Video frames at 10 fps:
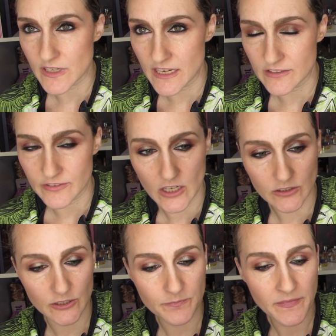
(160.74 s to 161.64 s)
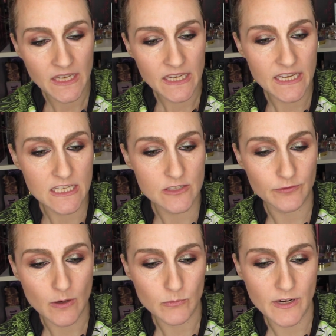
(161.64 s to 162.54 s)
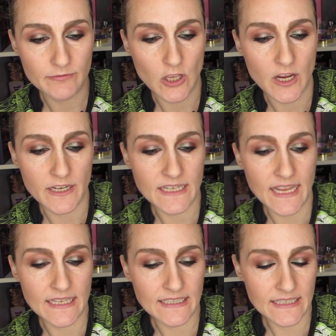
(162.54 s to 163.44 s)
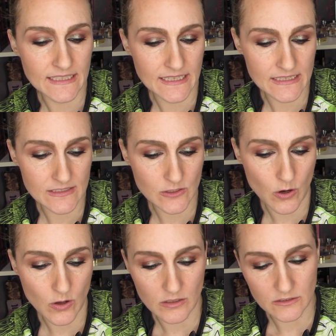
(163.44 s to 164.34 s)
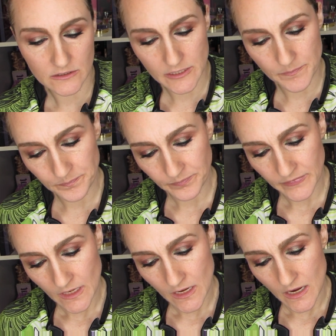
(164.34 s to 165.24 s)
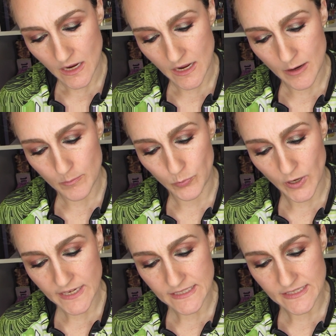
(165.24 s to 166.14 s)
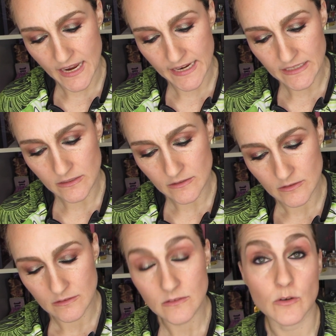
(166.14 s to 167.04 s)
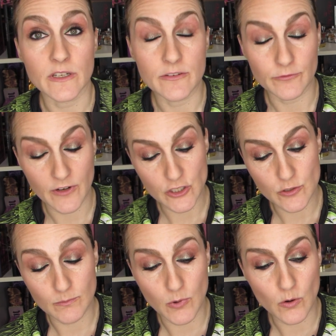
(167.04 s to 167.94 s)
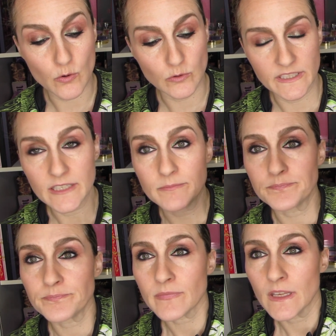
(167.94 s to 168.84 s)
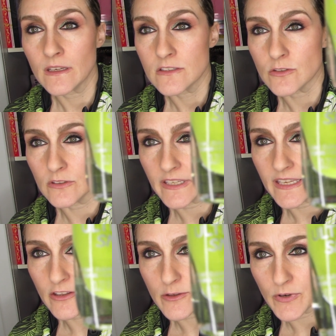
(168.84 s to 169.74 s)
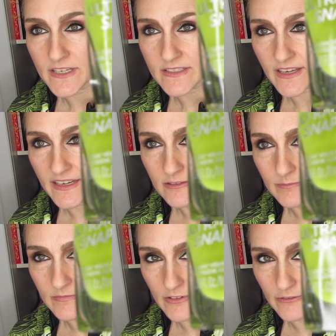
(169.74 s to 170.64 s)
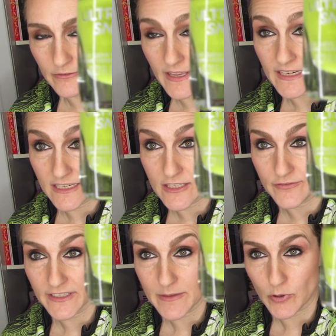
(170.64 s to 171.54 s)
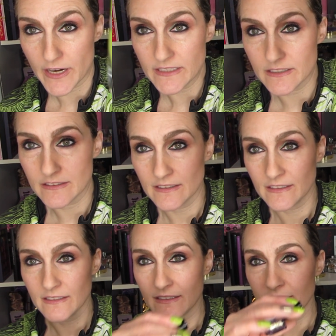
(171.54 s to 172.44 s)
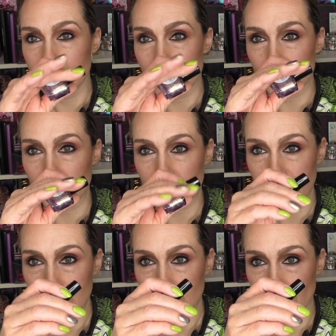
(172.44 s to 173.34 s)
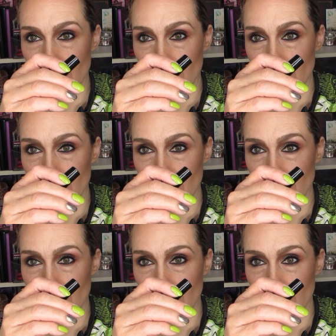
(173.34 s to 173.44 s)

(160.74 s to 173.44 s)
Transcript: kind of color. It's from Revlon and it is called Bright Side, or in French, Bon Côté. So looking on the bright side, and it is very bright, definitely.